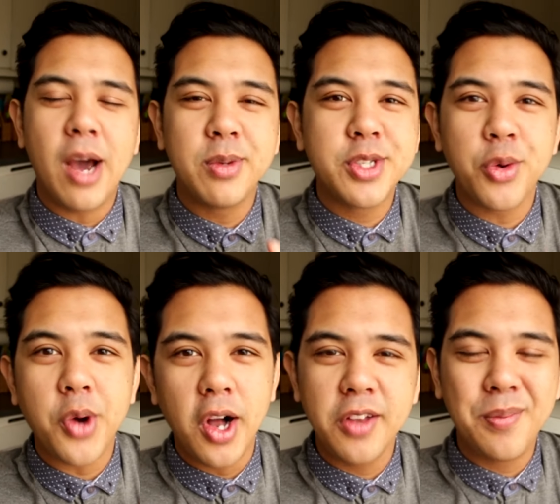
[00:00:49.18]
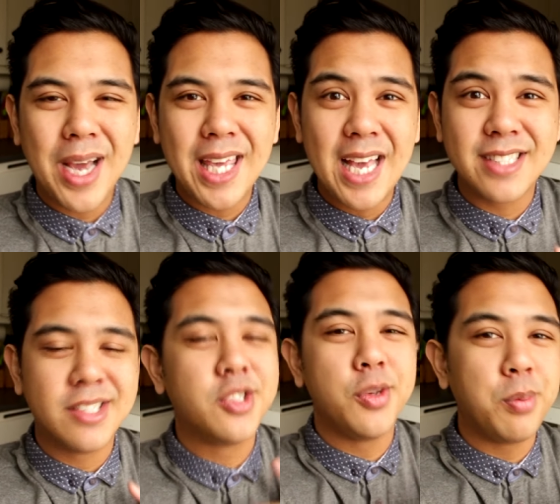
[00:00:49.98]
I would soak all of my
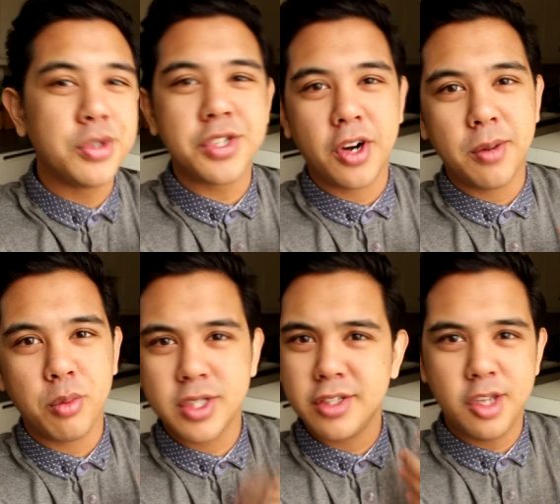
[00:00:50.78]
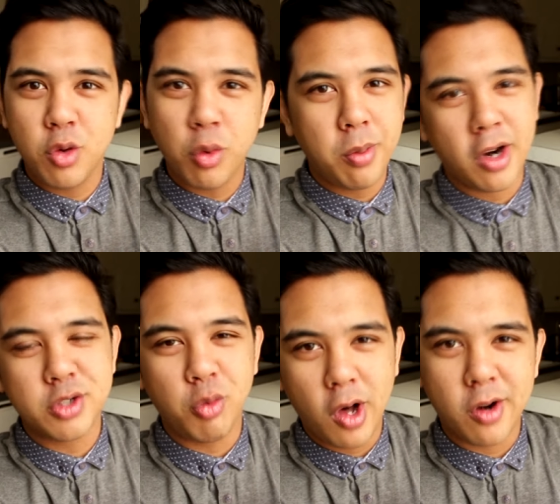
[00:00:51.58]
cakes in simple syrup, which is equal
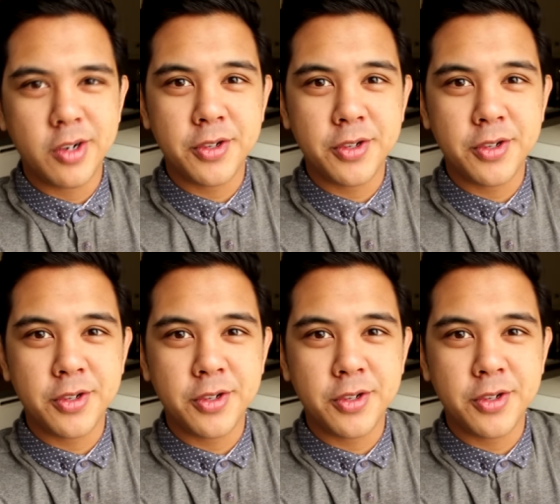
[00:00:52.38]
parts water